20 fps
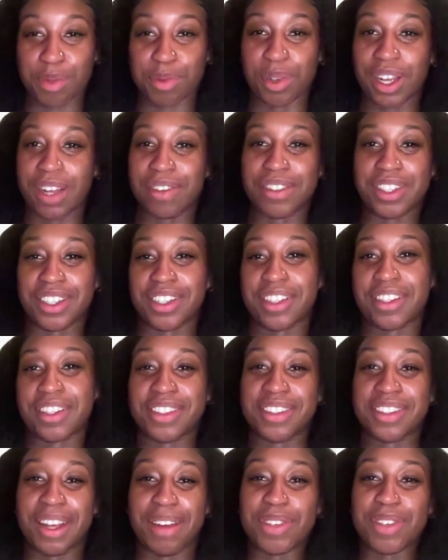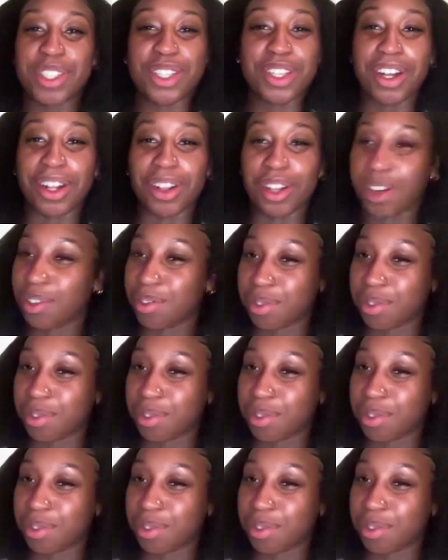I'm just gonna learn